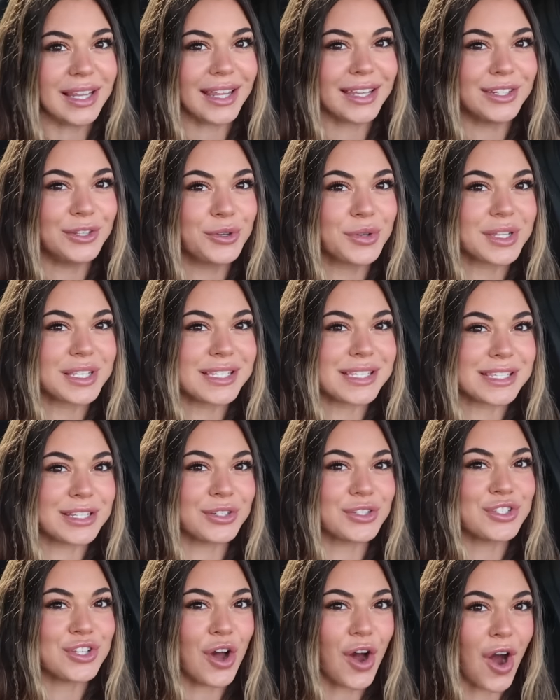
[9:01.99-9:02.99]
Like you can
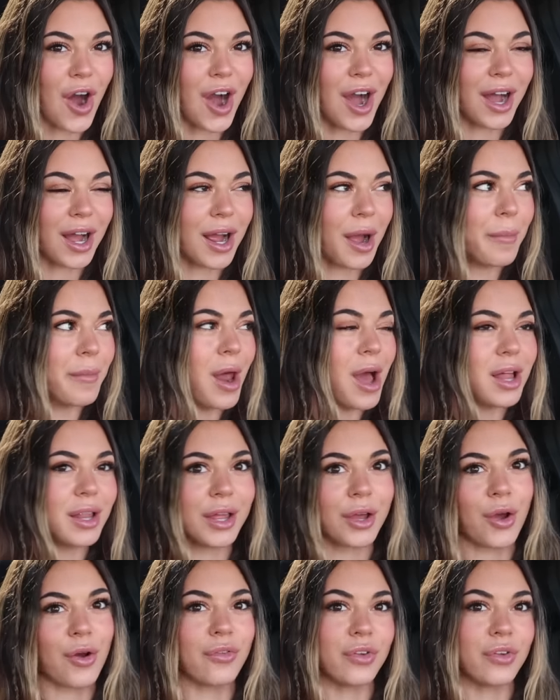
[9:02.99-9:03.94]
still talk. I'm not like